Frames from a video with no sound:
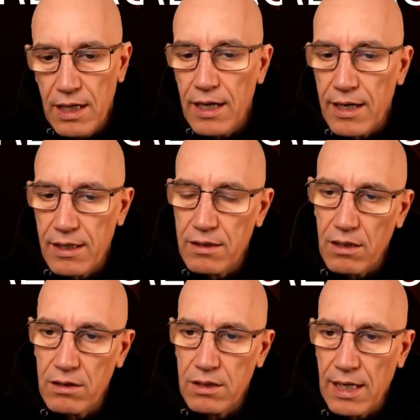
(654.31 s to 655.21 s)
And
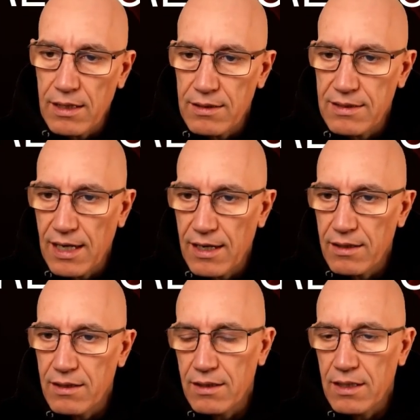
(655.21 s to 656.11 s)
on the other
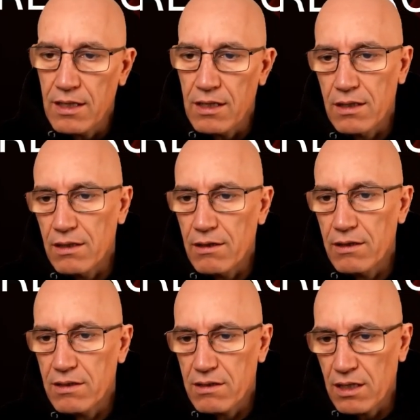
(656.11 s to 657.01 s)
side, the king
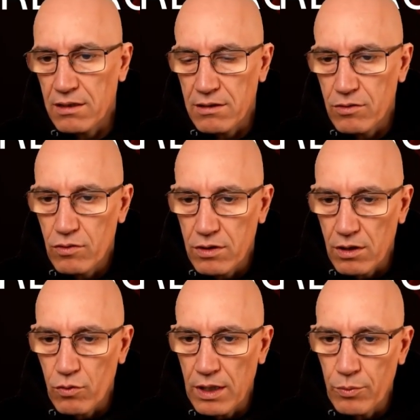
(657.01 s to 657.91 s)
is threatening to
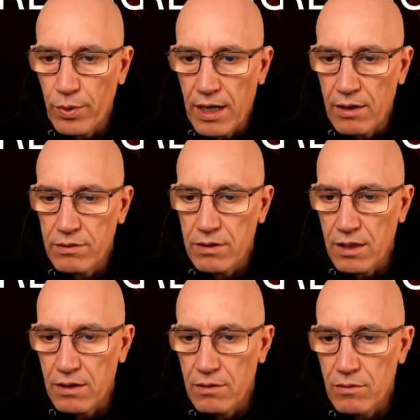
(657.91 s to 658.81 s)
take one pawn,
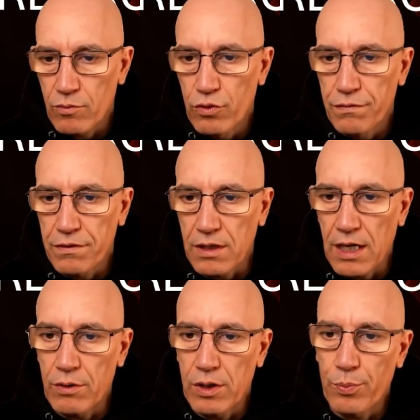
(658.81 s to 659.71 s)
then moving
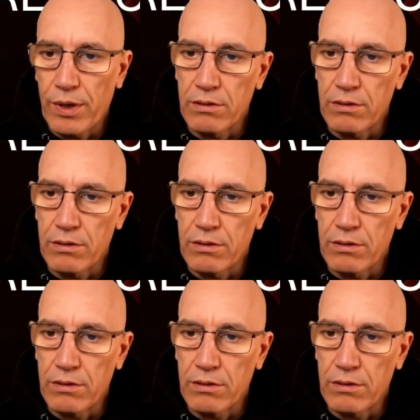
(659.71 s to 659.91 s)
our pawn